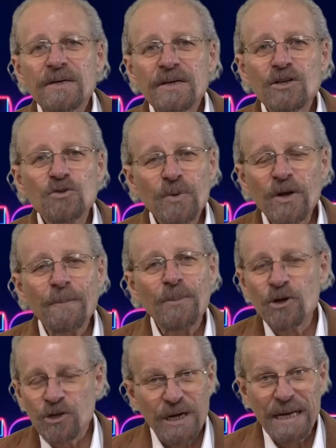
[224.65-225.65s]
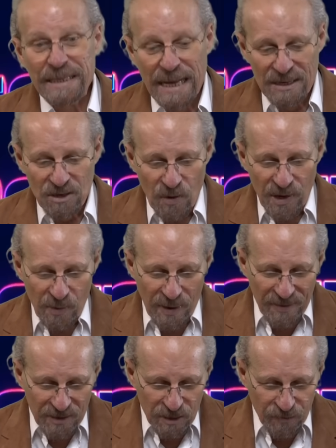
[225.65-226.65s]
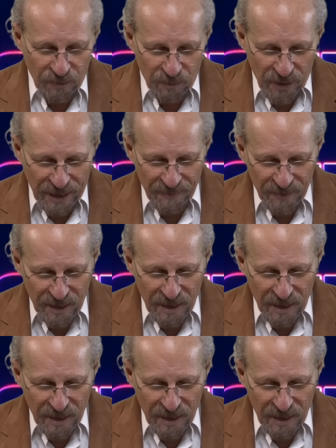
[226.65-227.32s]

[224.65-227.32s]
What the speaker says: is real, burgeoning, and not going away. This is from Rick.